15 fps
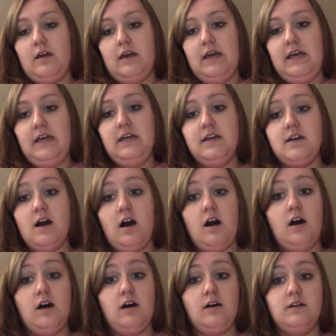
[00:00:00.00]
he
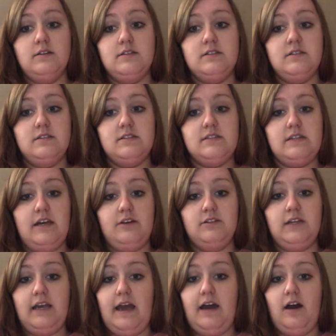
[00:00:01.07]
calls
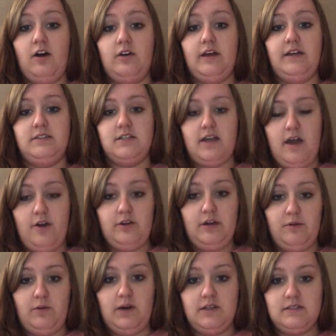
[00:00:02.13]
sounding out and
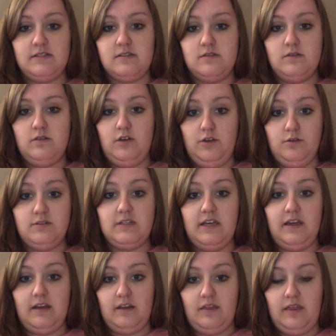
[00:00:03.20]
decoding words
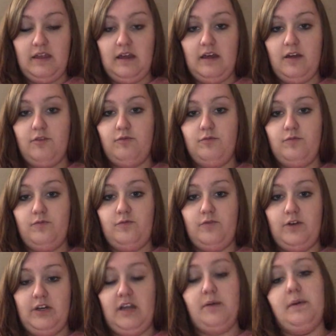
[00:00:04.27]
using the
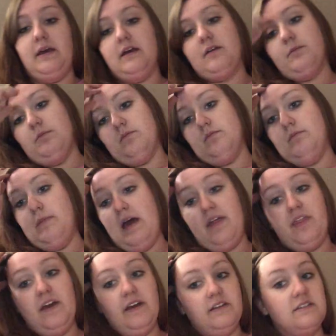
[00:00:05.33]
phonemic
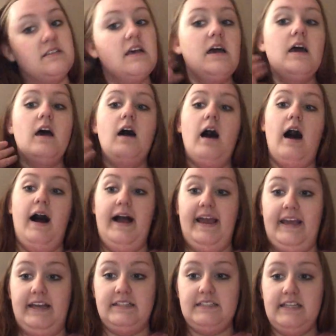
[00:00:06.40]
methods a
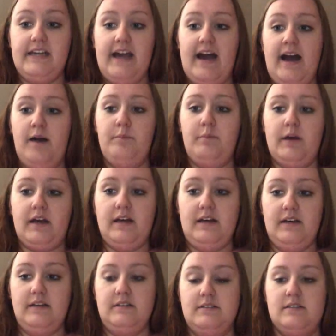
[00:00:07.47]
handicap,
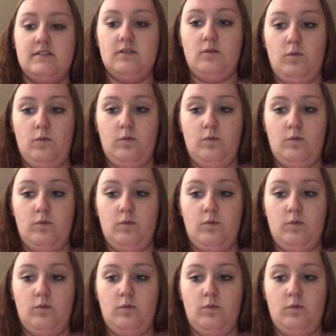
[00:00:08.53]
because